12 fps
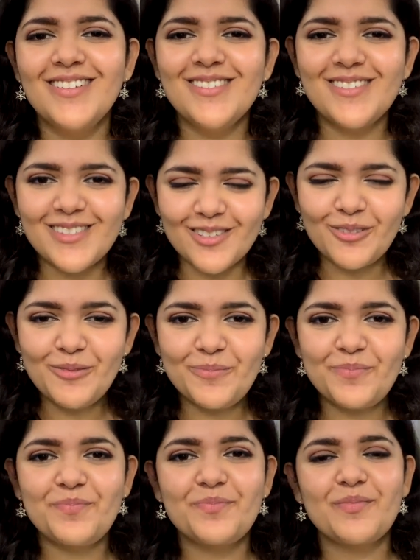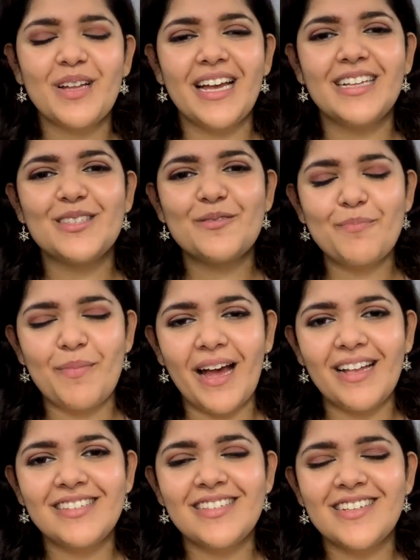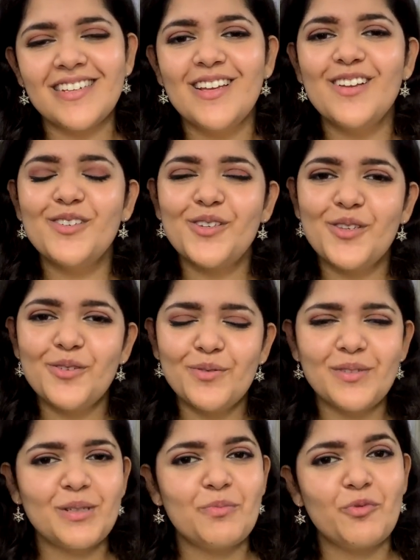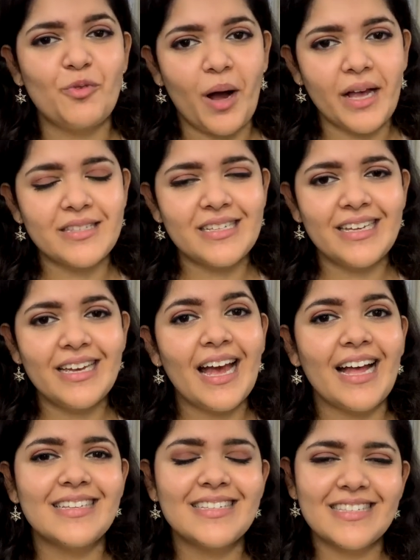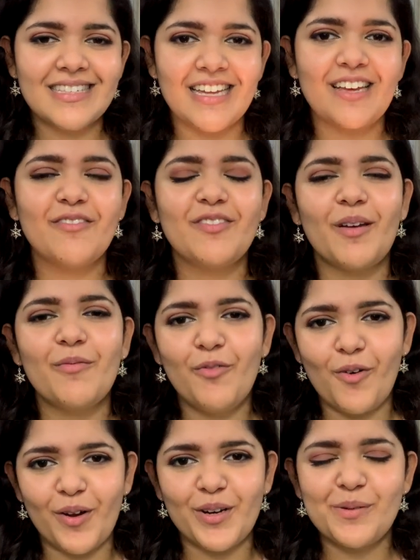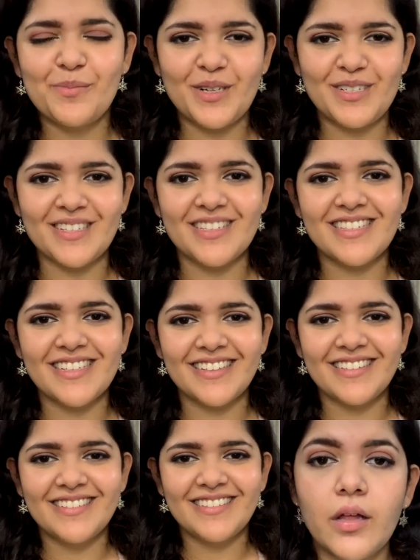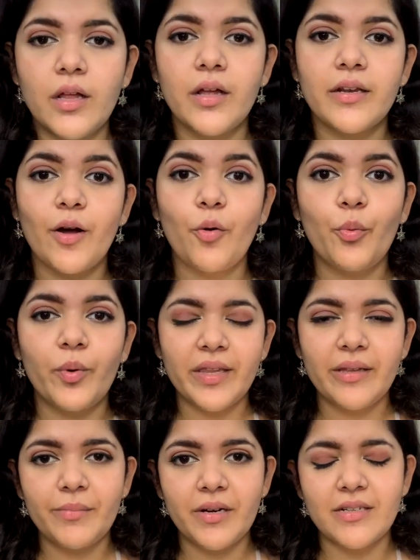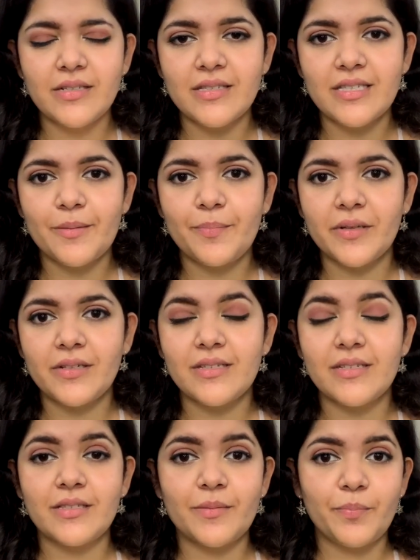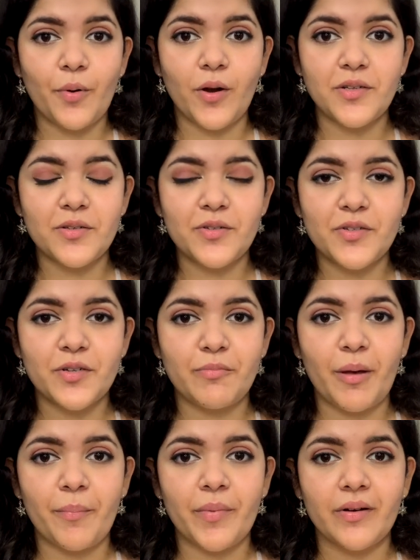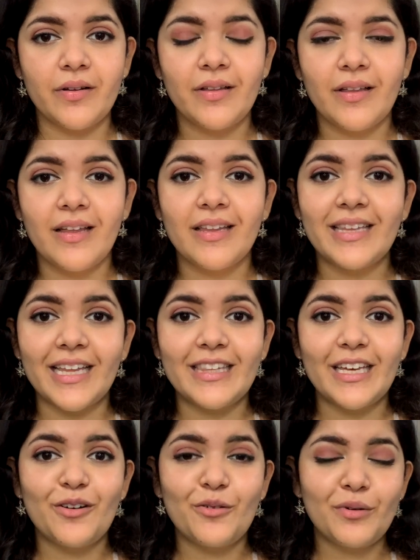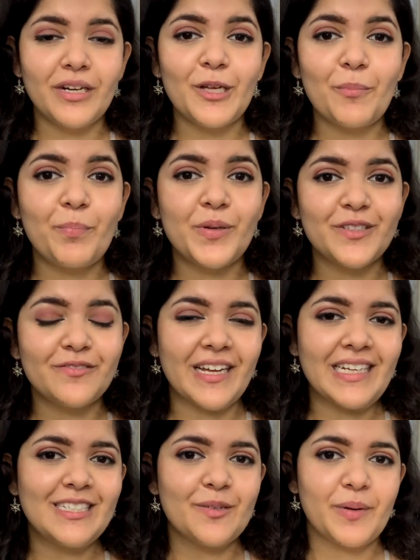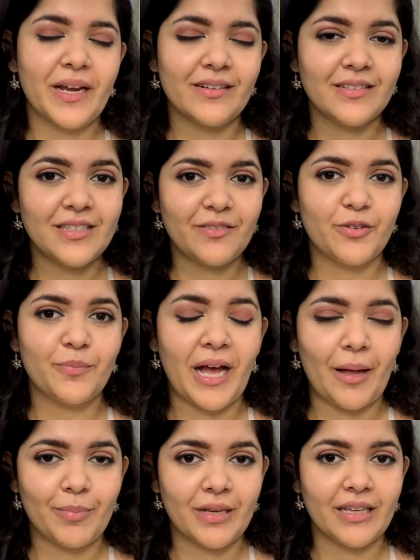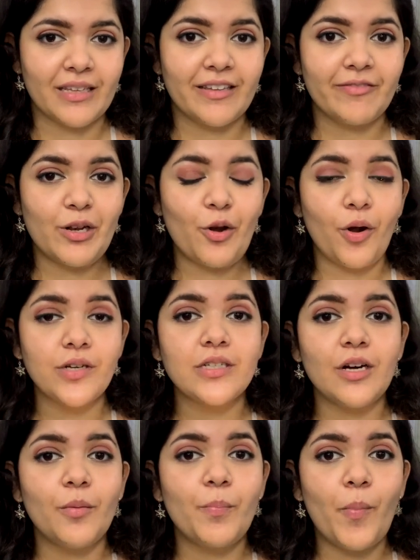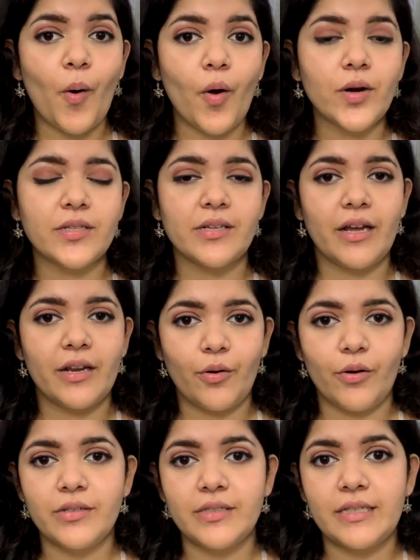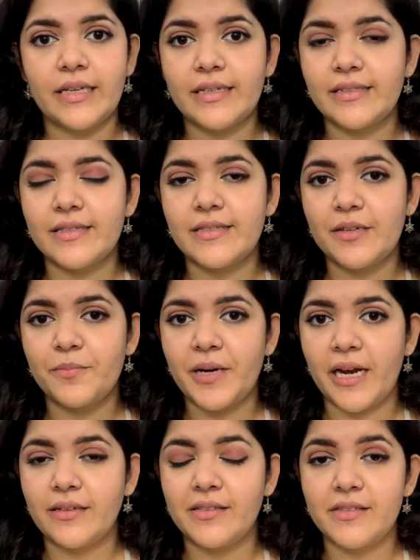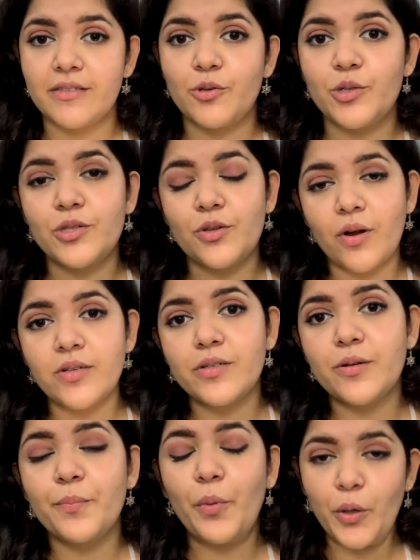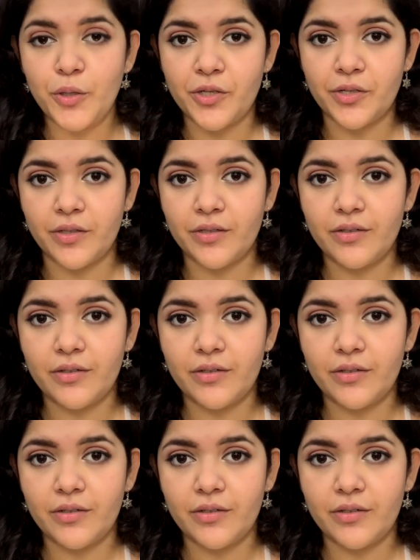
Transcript: So it's best to use them wisely and save them for an emergency. Now with emergency pills, it's important to remember that they only prevent a pregnancy from happening. They will not abort an already existing pregnancy. So it's not an abortion.